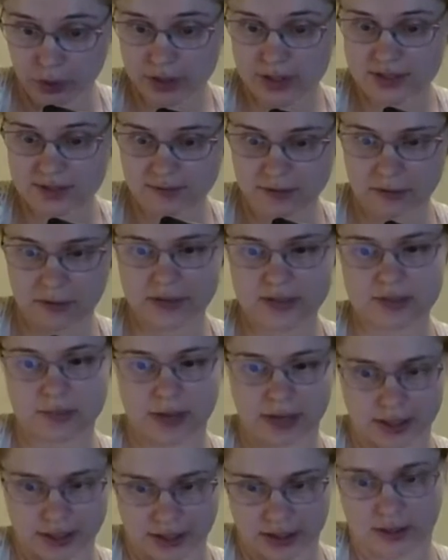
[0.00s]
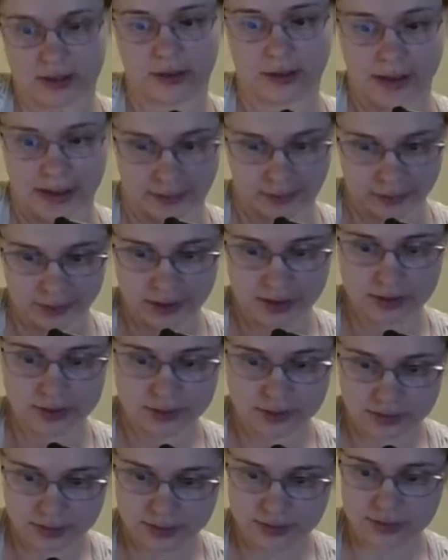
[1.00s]
Work is very demanding on
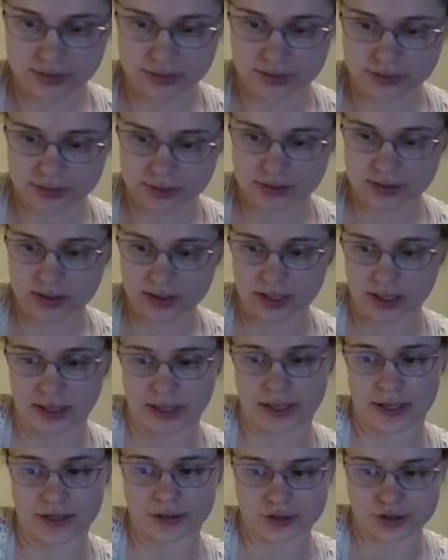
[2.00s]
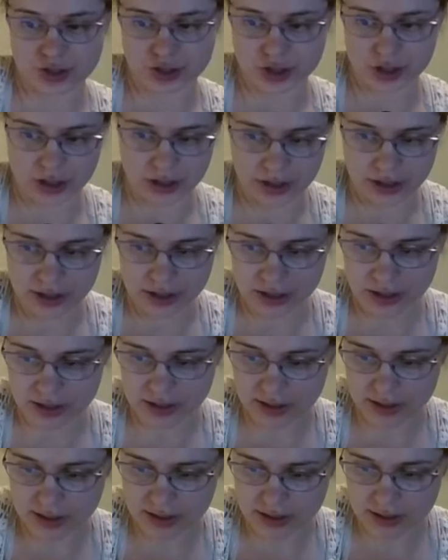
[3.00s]
Natalie.
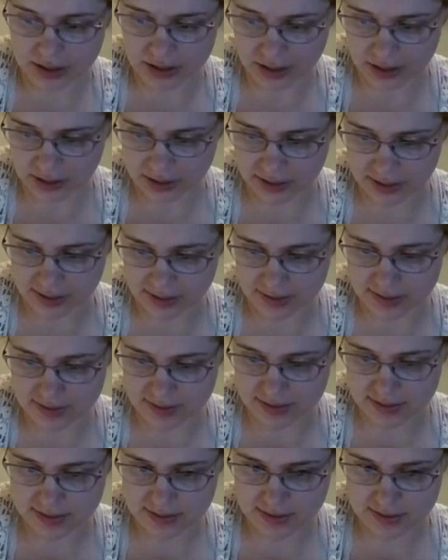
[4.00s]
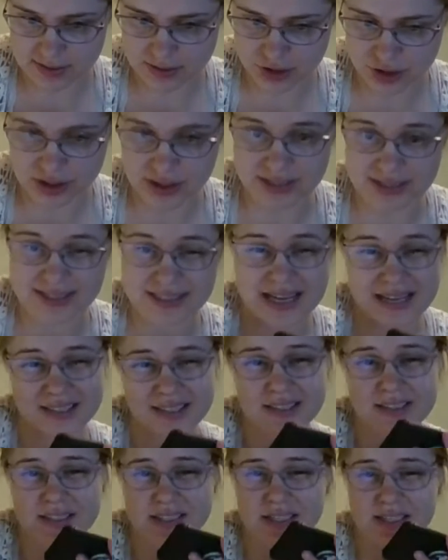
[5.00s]
She is
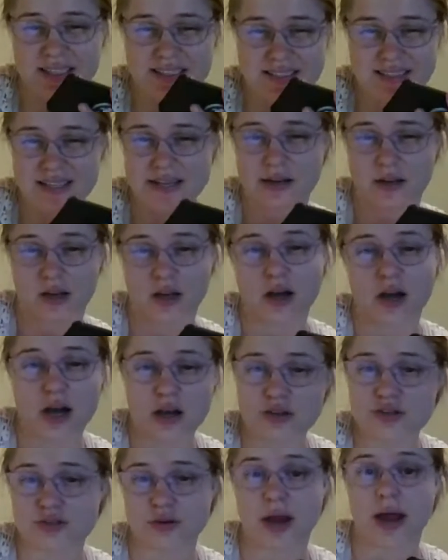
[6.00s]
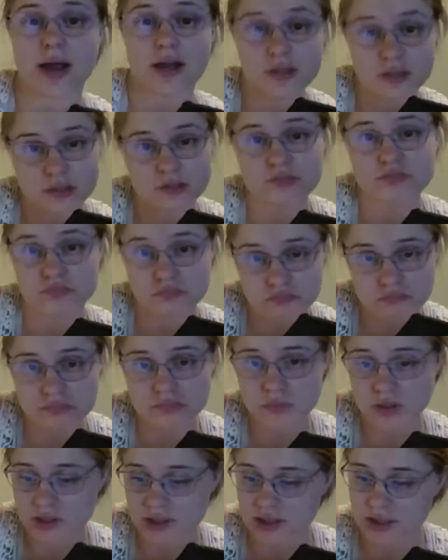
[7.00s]
technically signed a contract
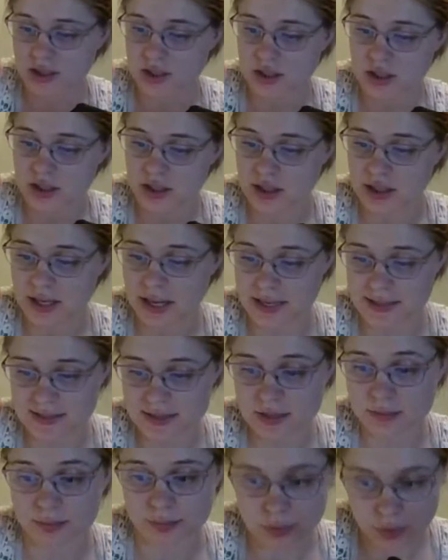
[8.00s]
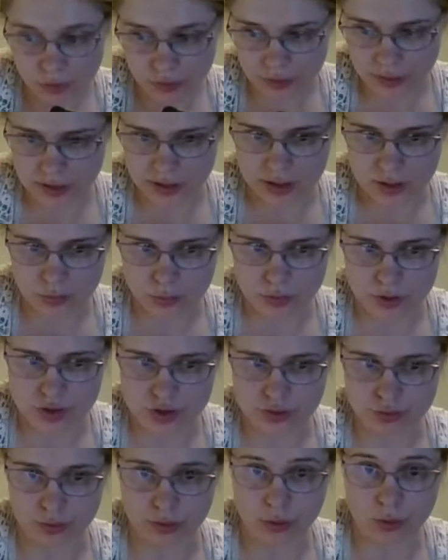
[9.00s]
as an employee,
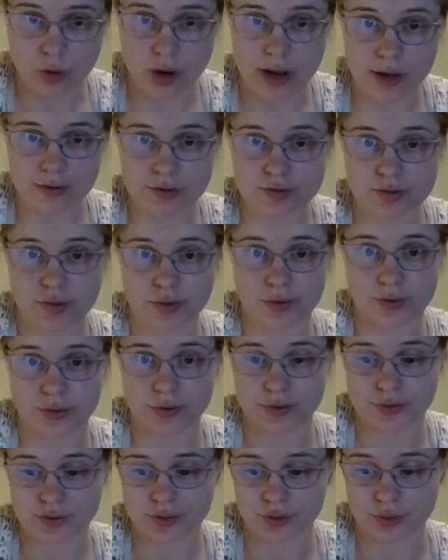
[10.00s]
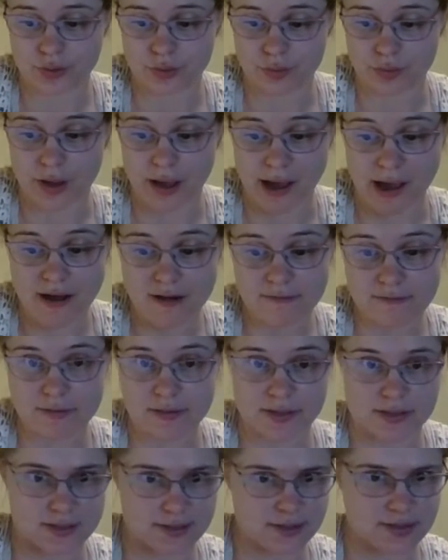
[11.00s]
which requires her to
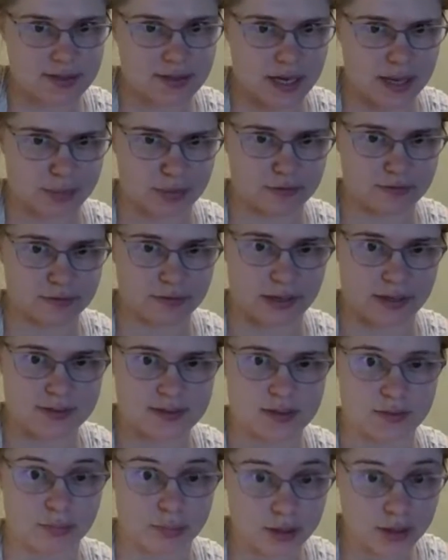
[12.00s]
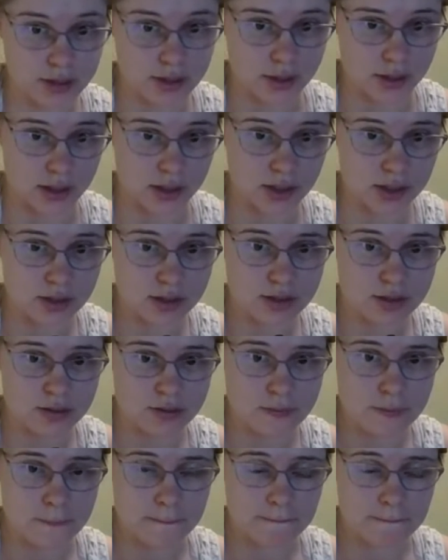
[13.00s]
have this type of flexibility